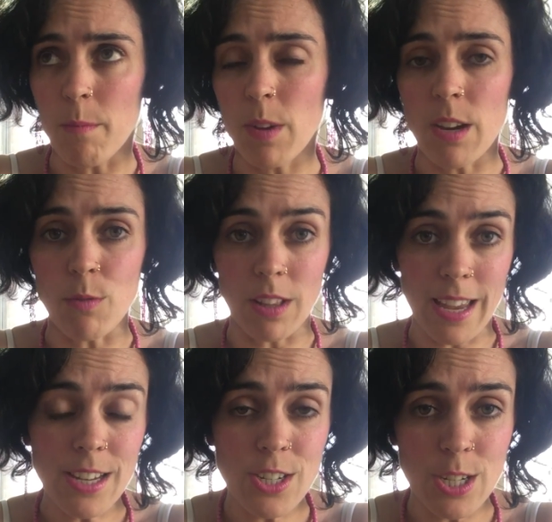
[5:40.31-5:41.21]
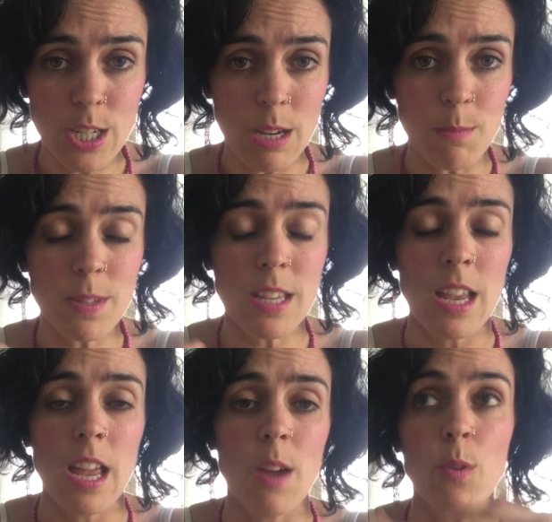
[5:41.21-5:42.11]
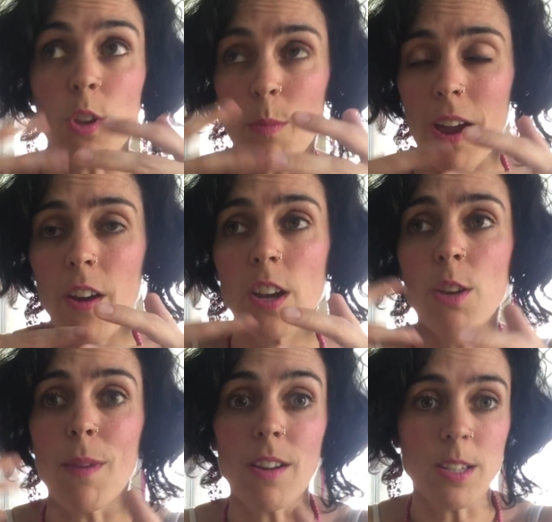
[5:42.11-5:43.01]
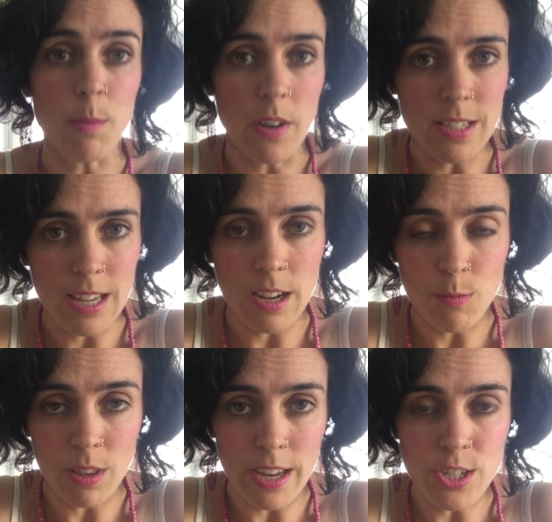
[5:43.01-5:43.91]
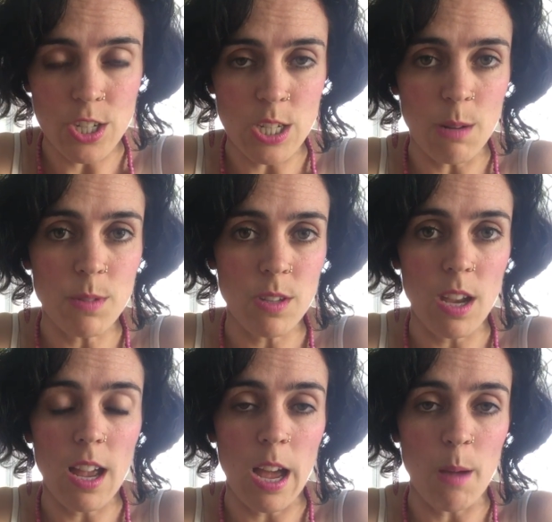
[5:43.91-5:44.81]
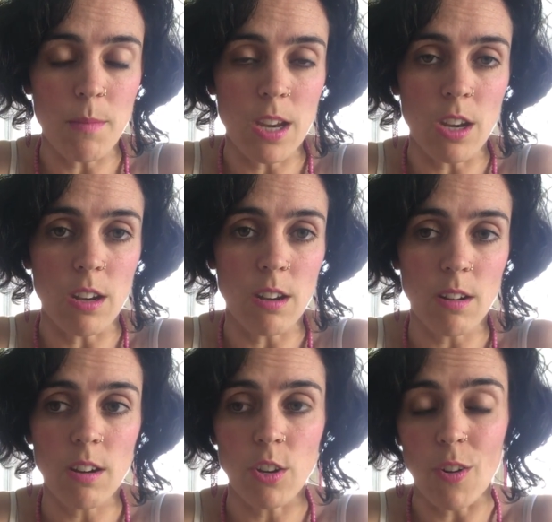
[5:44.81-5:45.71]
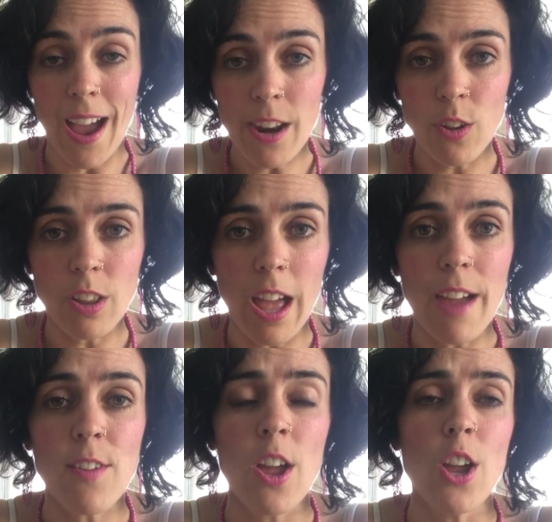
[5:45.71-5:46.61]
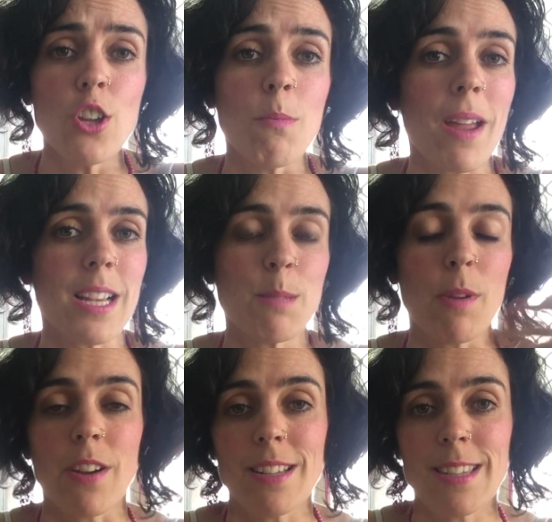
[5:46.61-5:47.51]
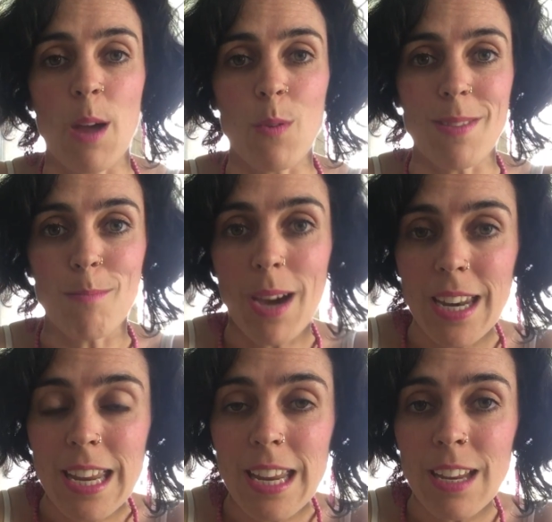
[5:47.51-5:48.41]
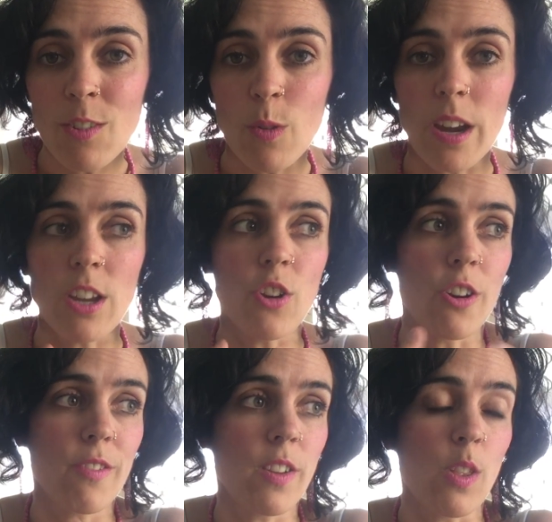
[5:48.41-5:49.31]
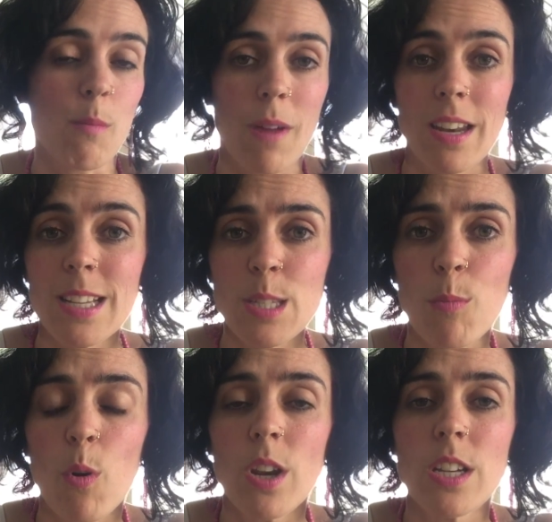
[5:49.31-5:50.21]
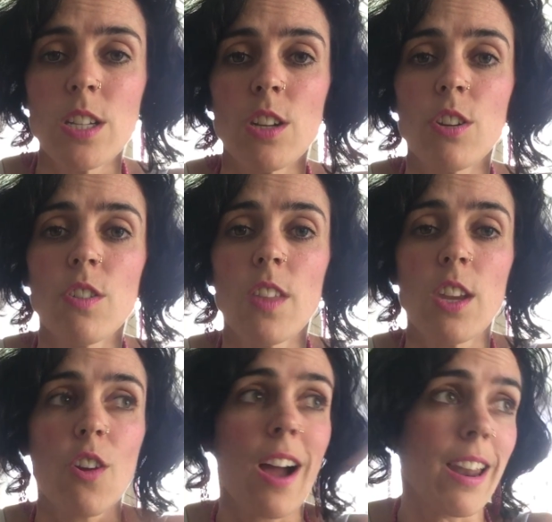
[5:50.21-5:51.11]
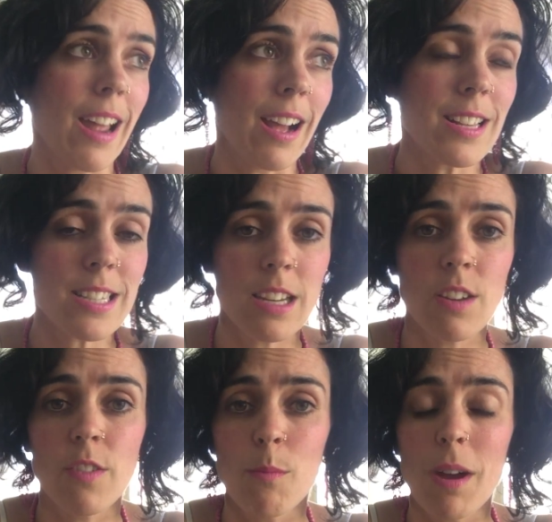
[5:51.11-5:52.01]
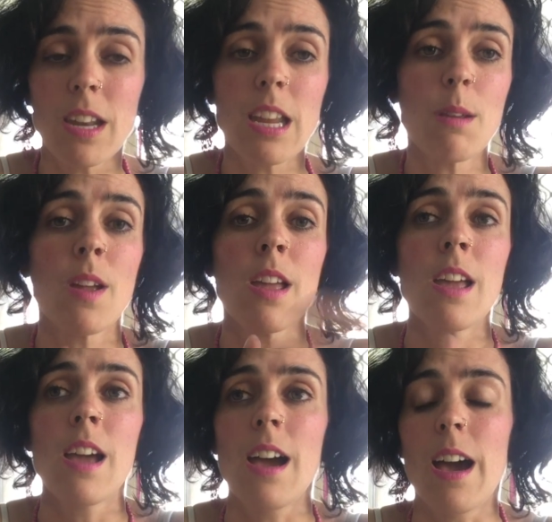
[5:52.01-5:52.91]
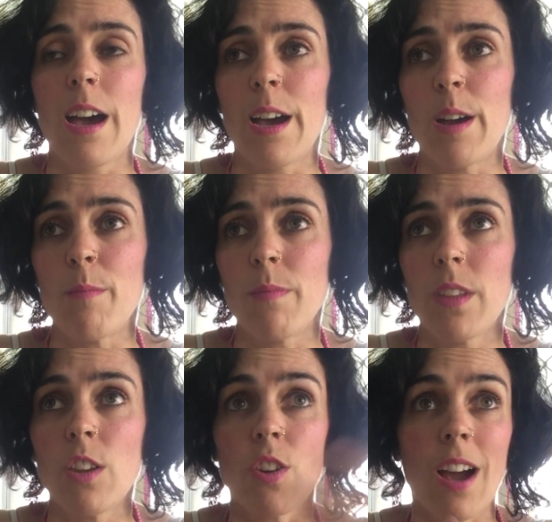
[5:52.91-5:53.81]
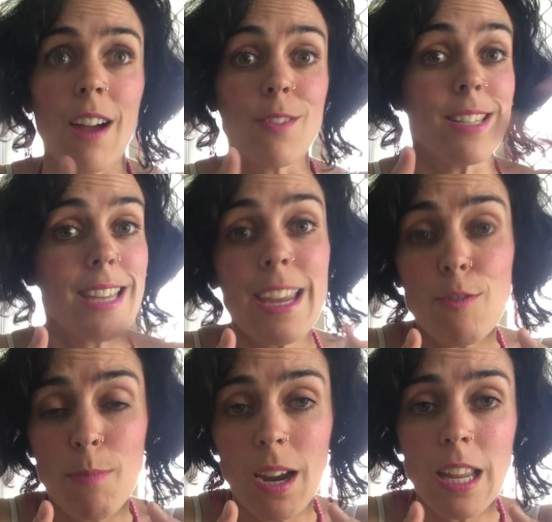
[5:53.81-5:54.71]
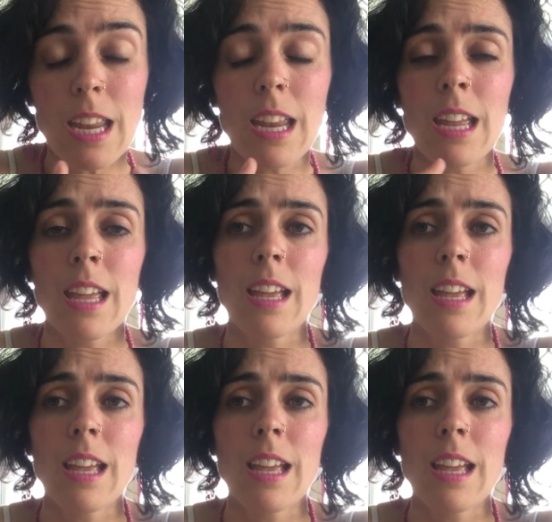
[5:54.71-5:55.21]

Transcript: in relationships with your parent, you may experience that in relationships in your adult life, you may experience that with money, where you don't feel that money is supporting to you, that you can't ask for money, that you can't receive money.